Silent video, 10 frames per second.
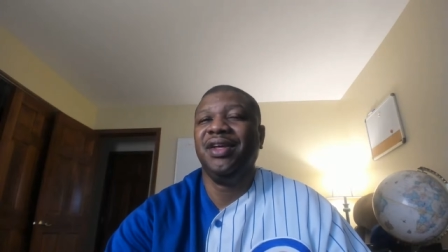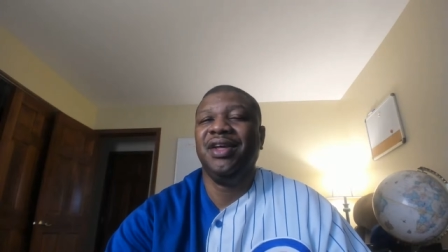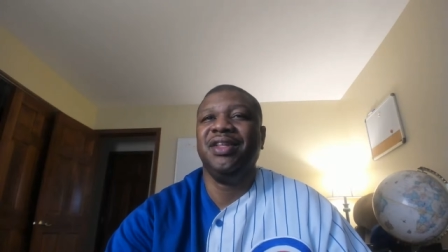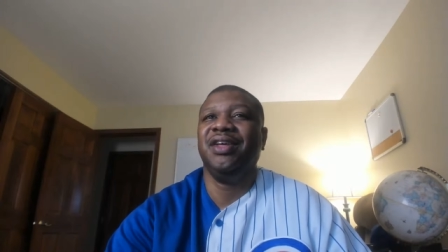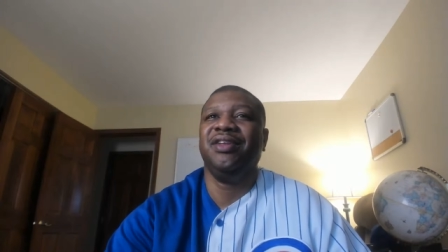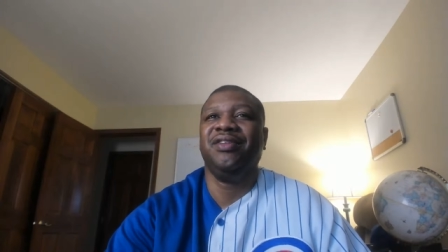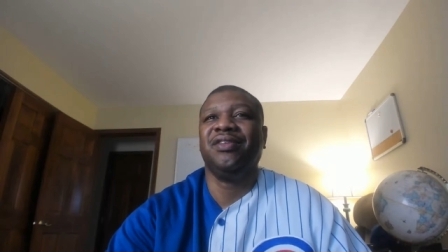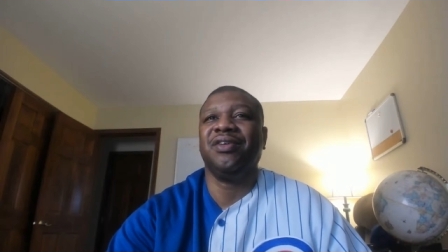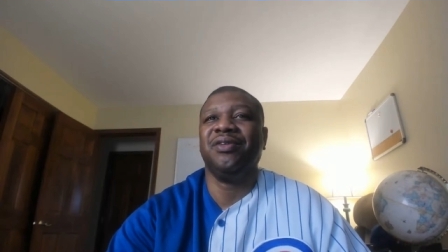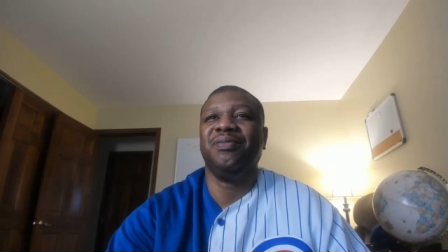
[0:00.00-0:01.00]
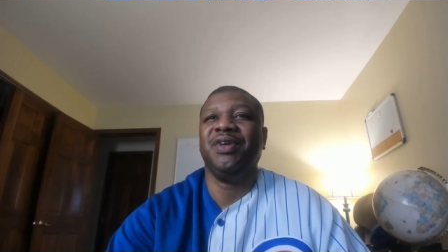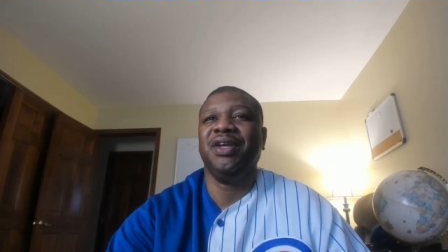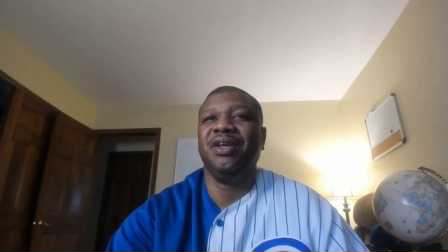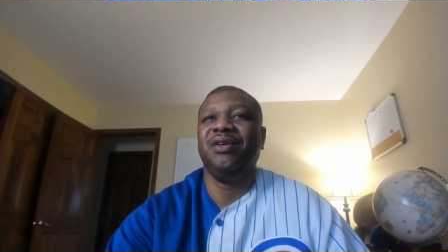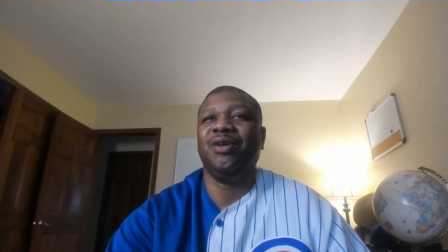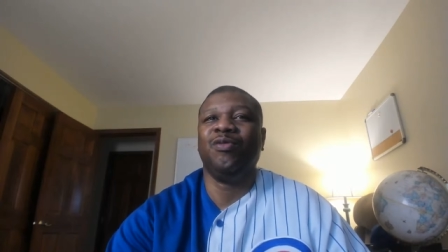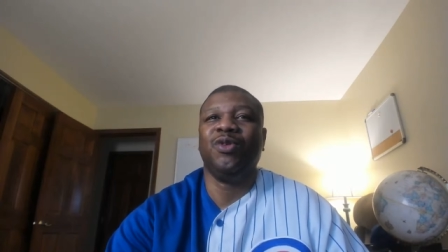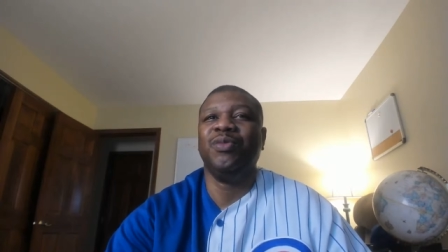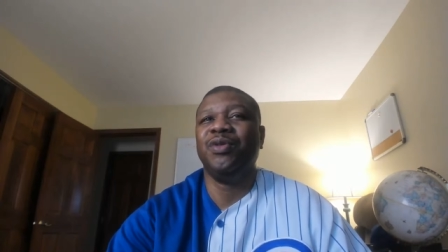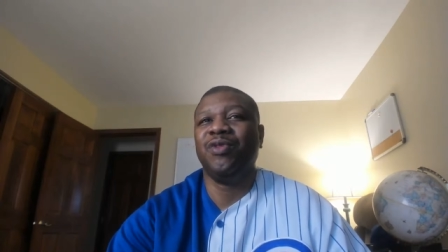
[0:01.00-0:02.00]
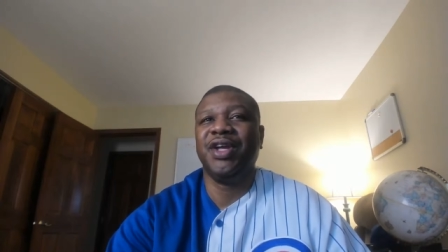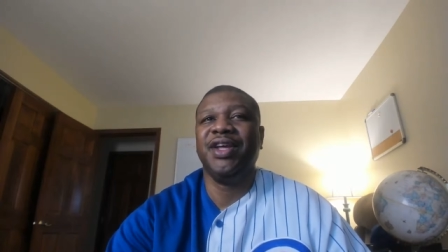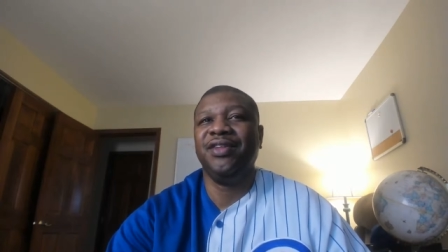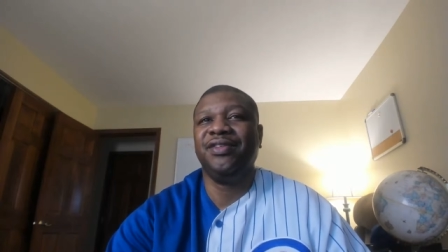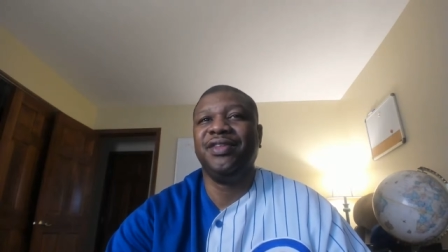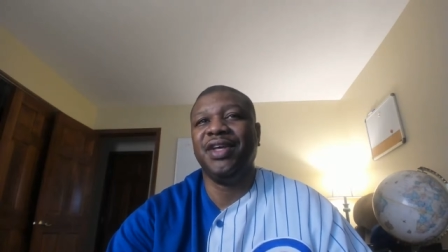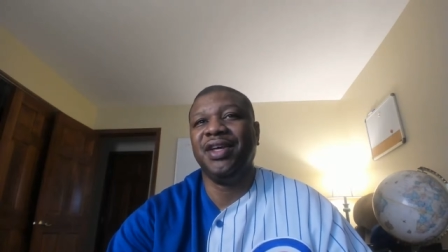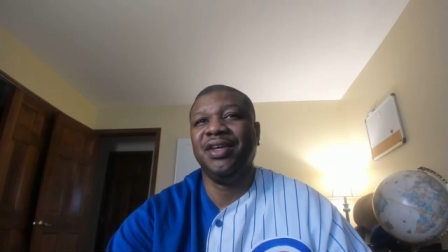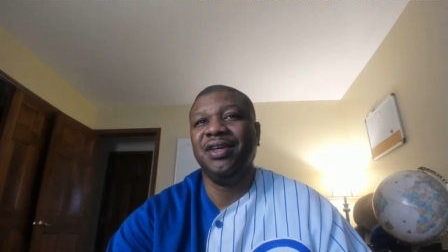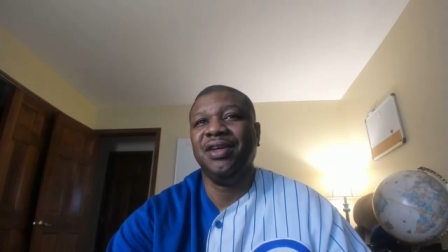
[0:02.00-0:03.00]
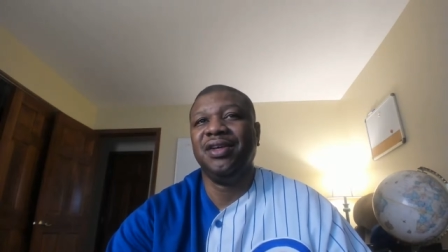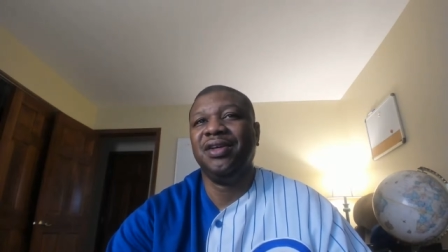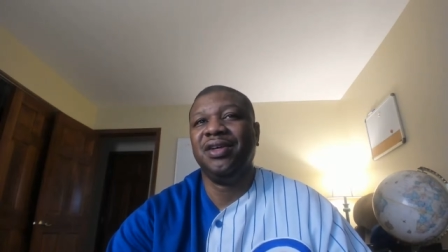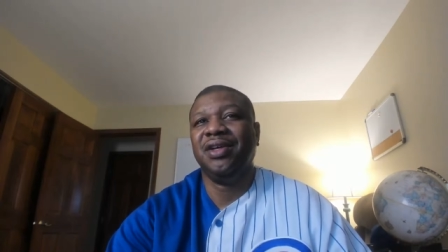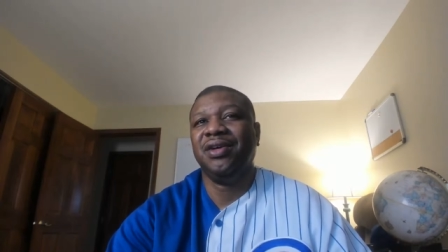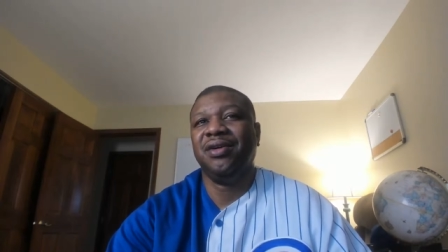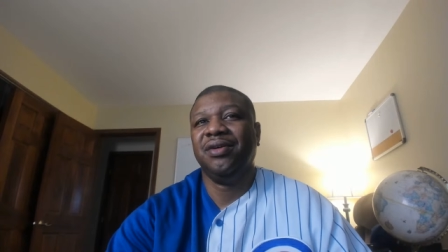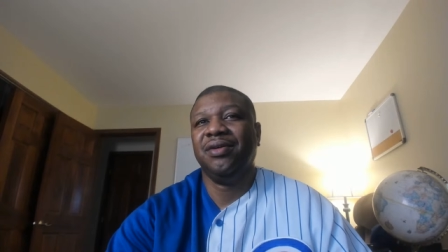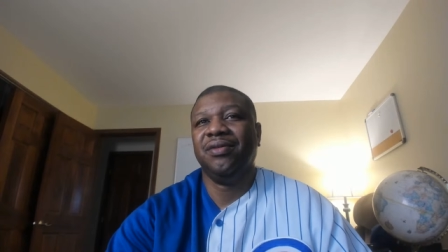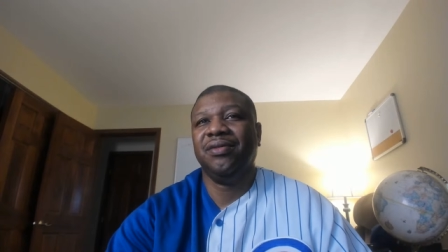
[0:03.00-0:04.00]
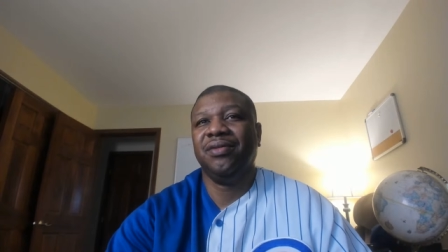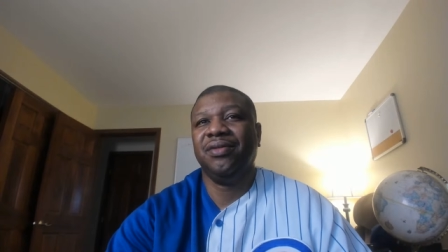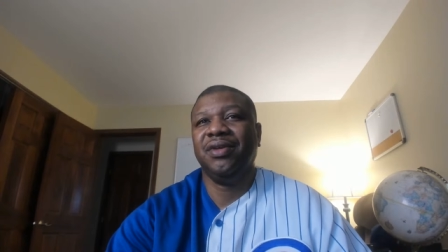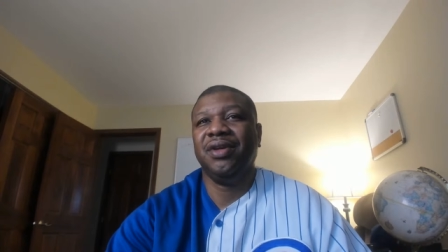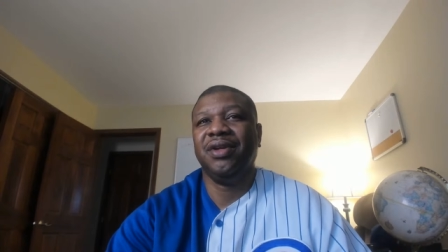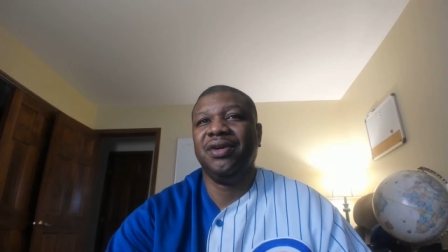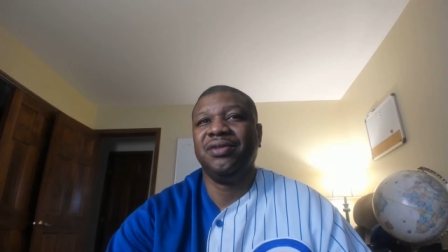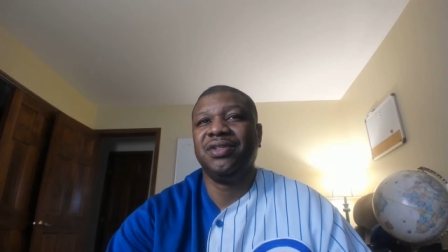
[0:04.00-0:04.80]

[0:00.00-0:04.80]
And then it's gonna be a Roman Reigns thing, you know.